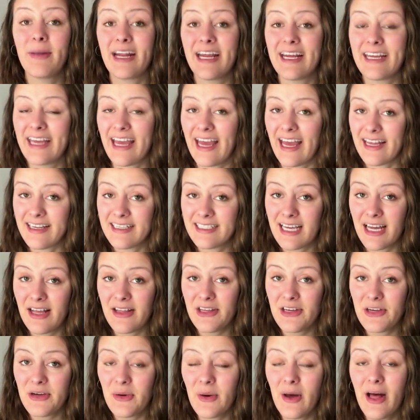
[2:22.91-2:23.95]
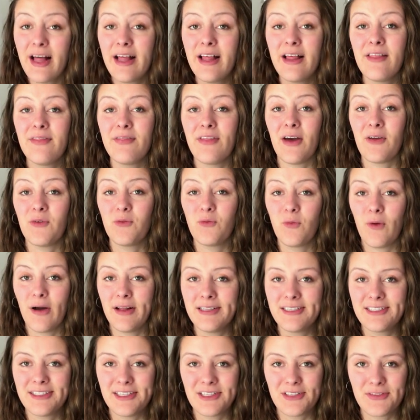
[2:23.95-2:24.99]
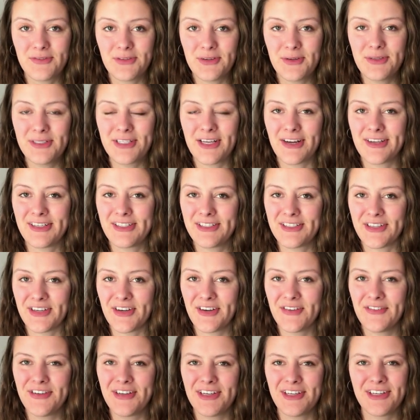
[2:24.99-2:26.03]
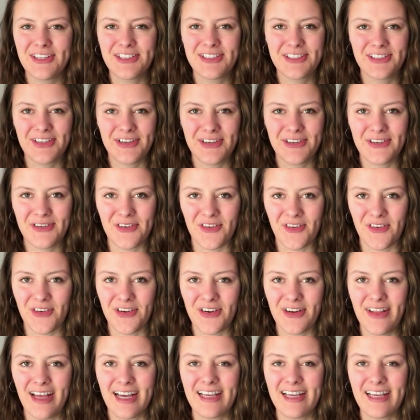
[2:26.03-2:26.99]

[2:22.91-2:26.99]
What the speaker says: but I can tell you that once these foods are served in a certain order,